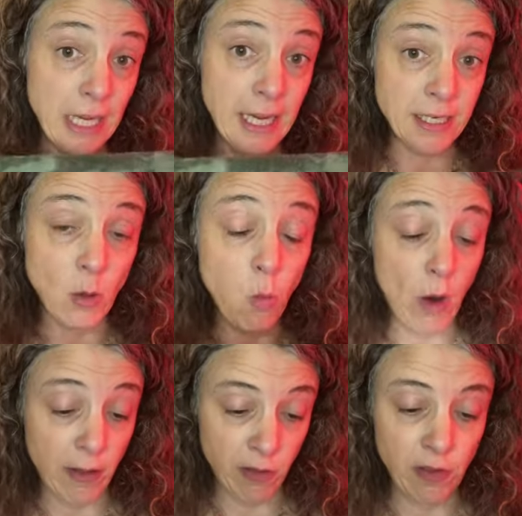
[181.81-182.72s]
it
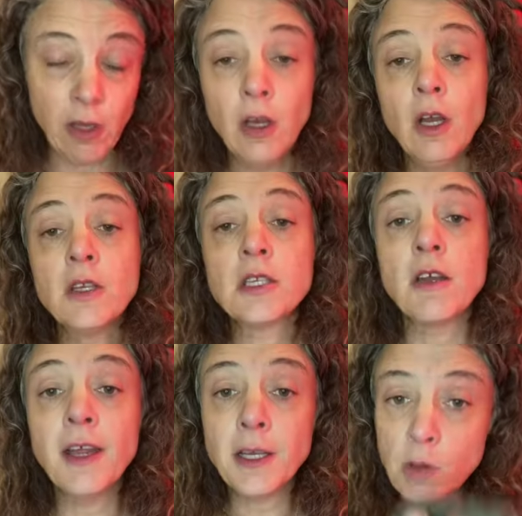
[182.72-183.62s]
with.
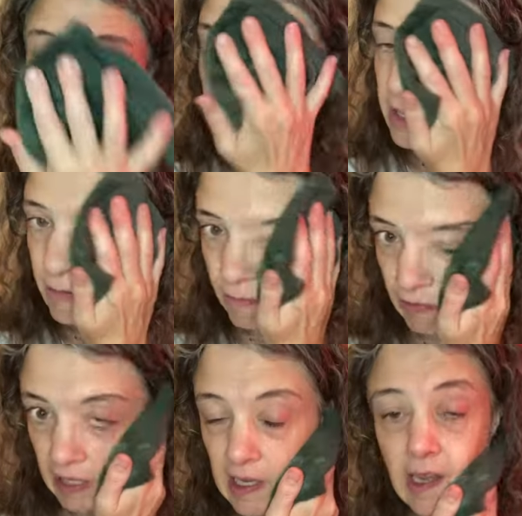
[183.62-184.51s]
So that's all
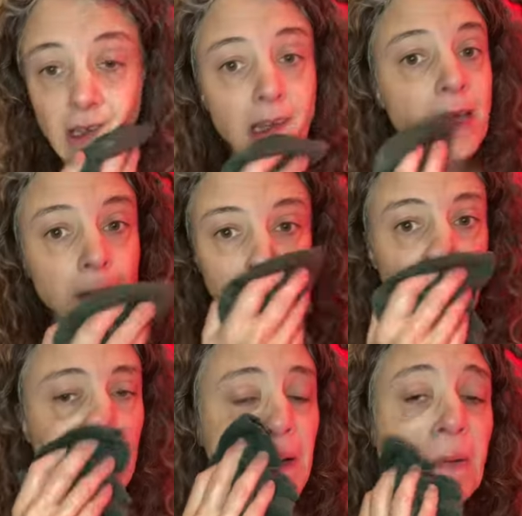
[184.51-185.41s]
lovely.
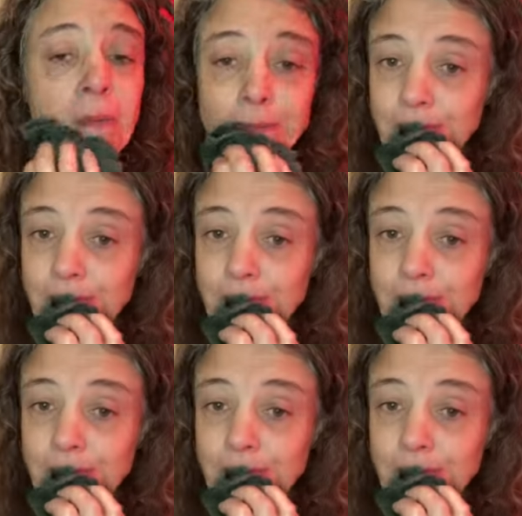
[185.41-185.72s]
Now,